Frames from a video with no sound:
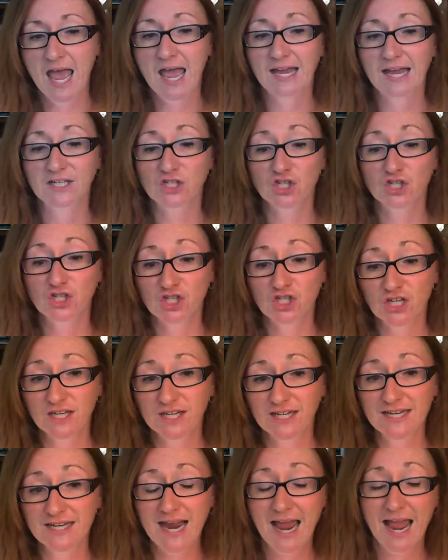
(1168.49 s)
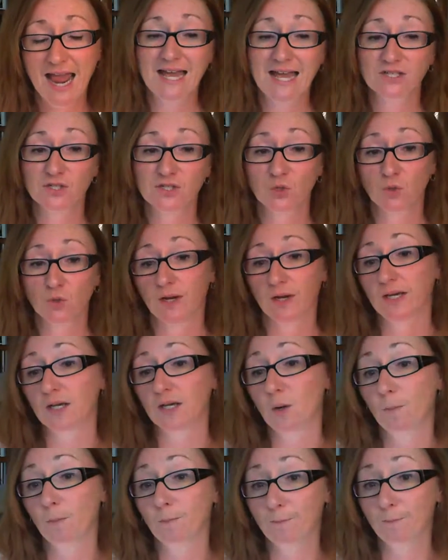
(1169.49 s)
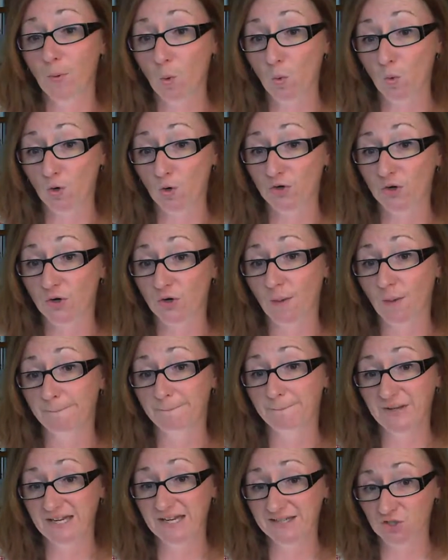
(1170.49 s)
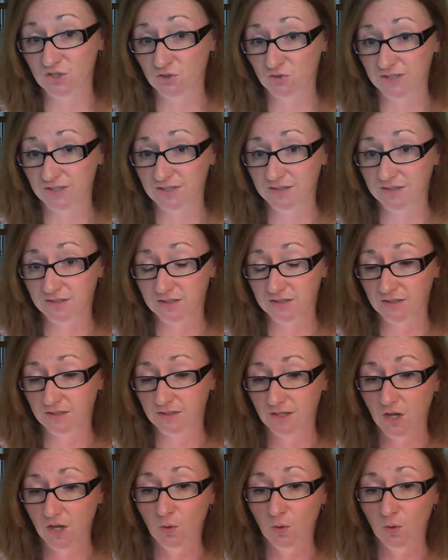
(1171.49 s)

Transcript: And she has created a board on Pinterest